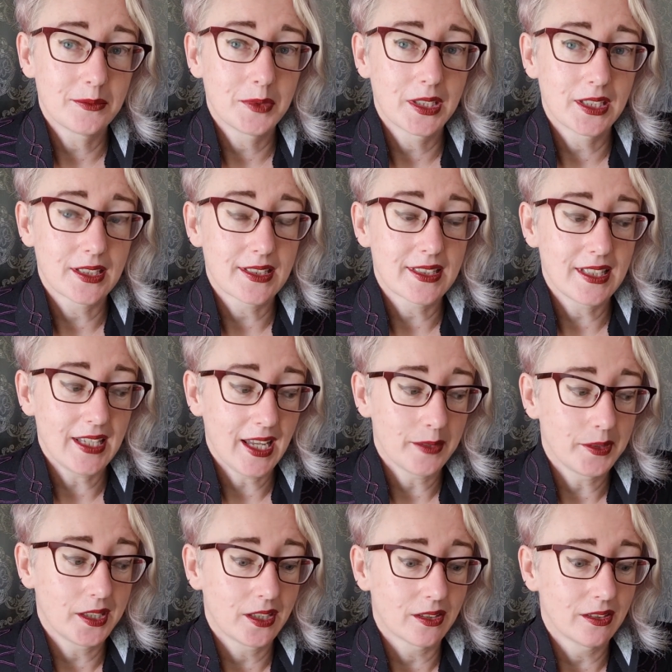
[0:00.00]
We're going to see
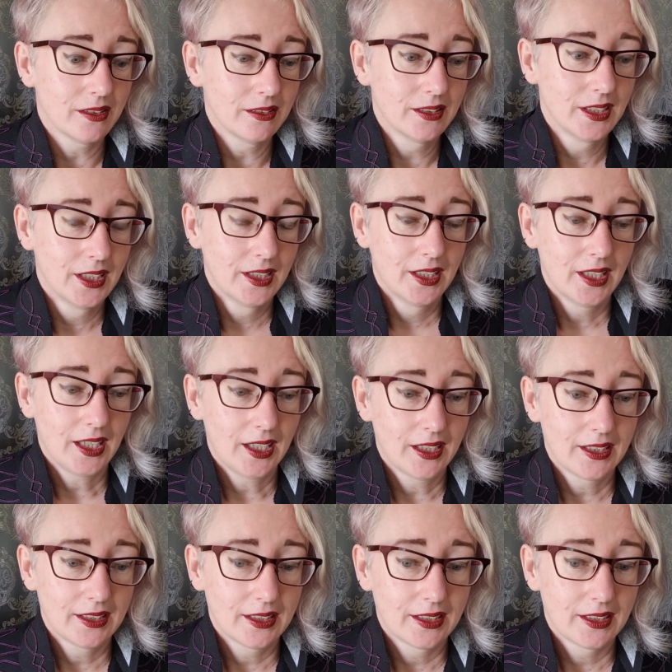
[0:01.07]
how we go.
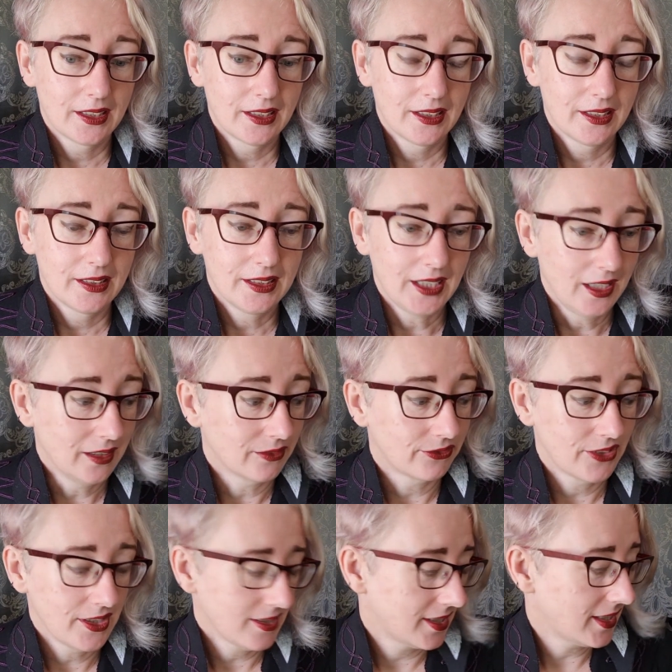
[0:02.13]
Yeah,
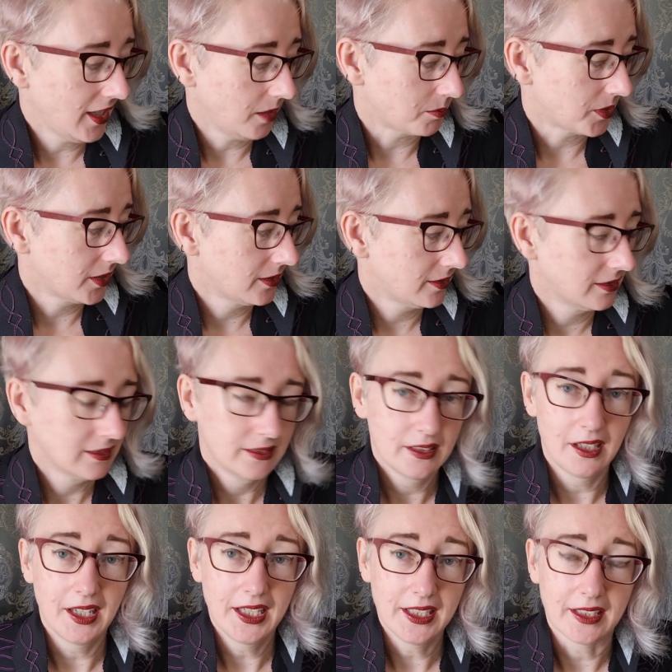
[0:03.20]
first step,
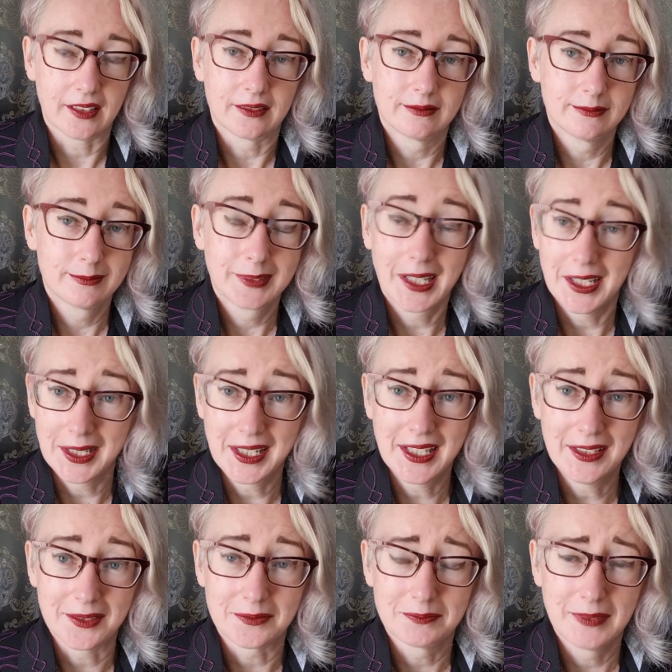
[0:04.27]
ironing, cutting
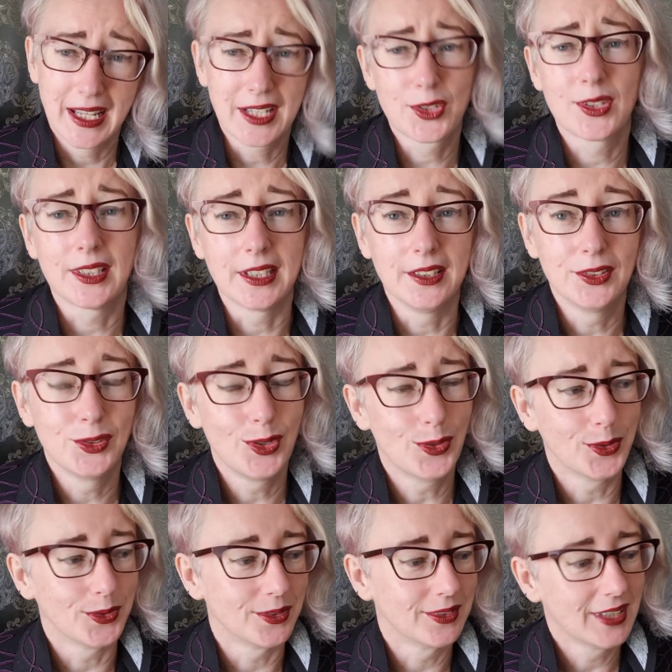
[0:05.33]
out. Actually,
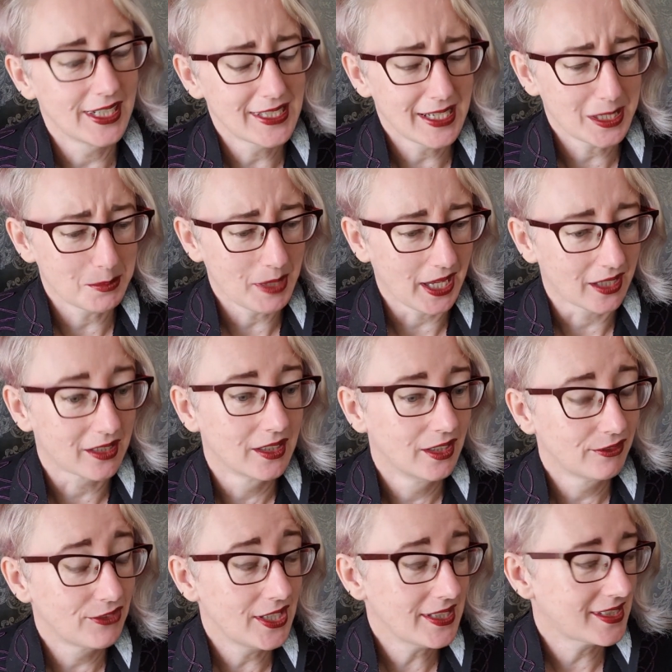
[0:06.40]
no, I take it
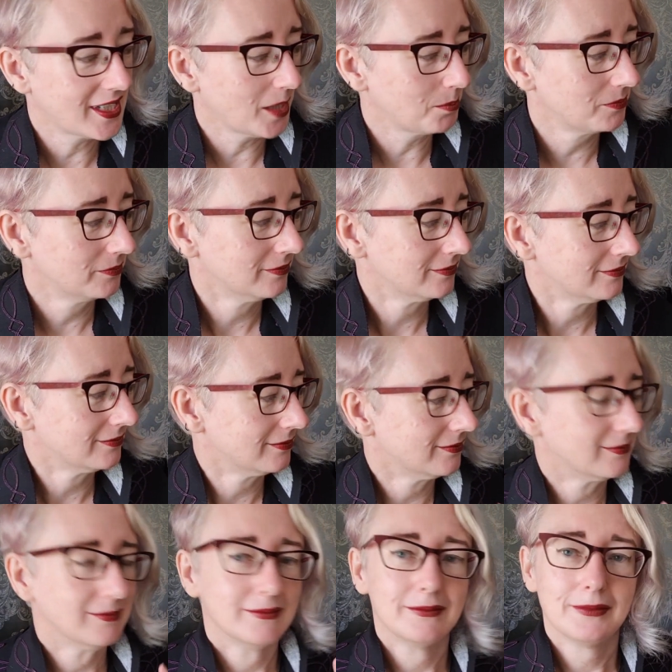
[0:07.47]
back. First step,
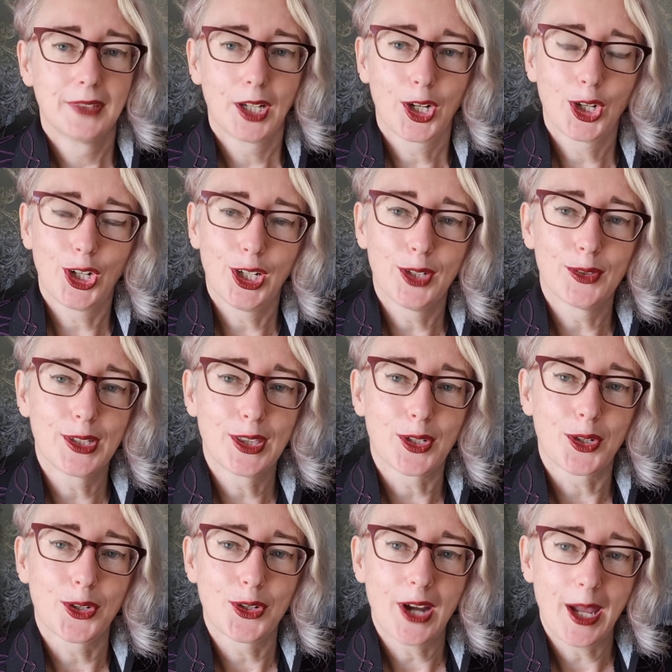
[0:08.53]
clearing the
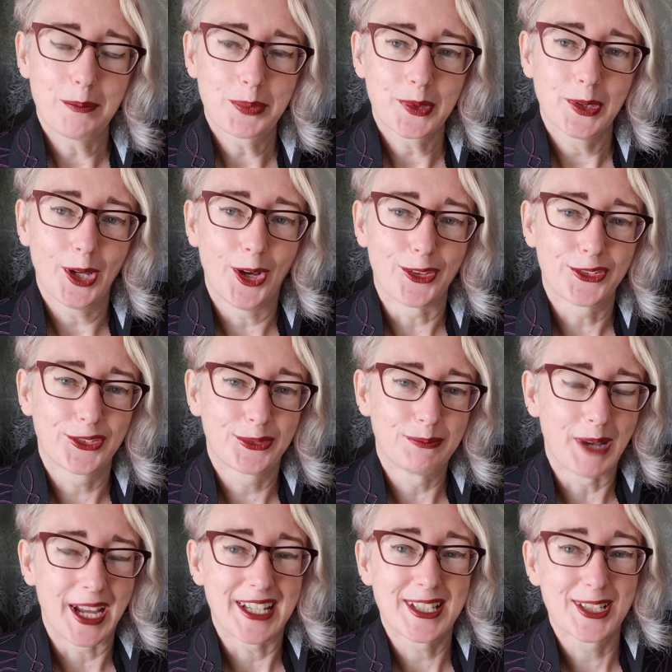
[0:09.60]
crap off
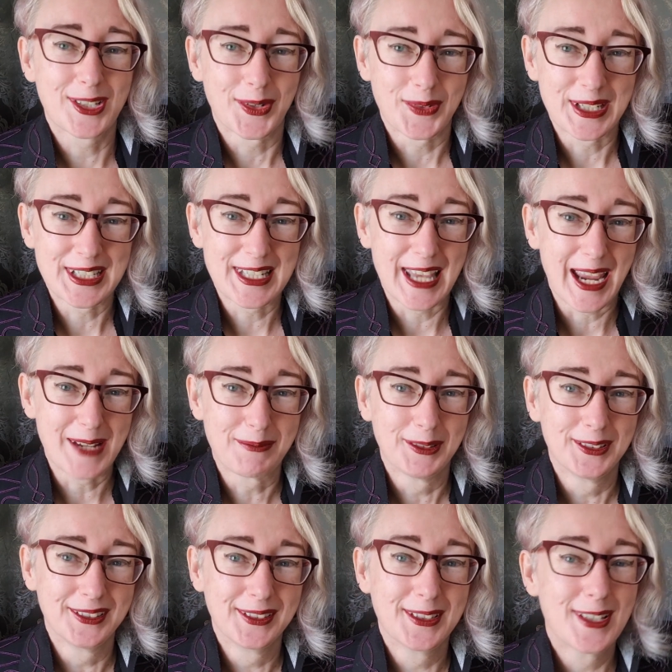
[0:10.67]
my sewing
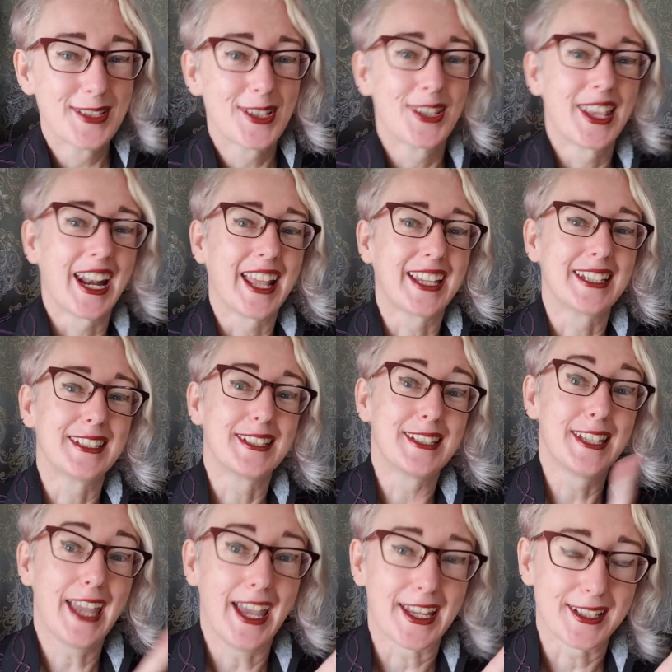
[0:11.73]
table so that I can
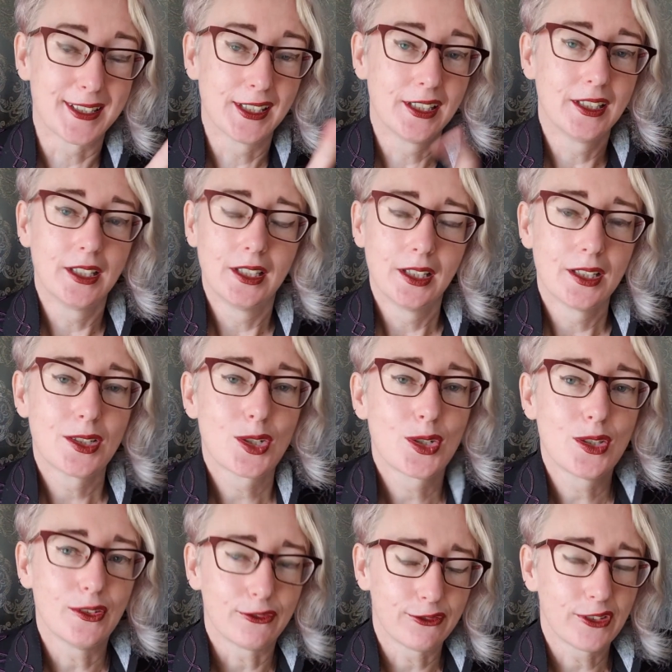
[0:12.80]
get
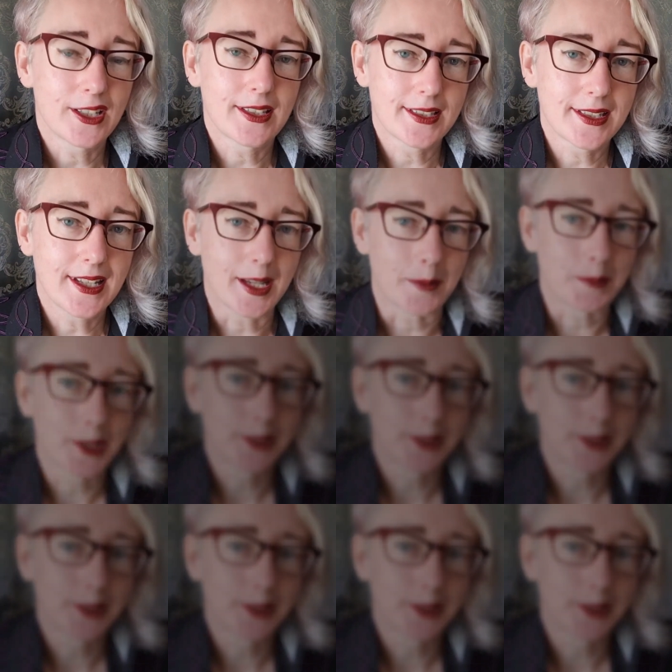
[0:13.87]
to the first step.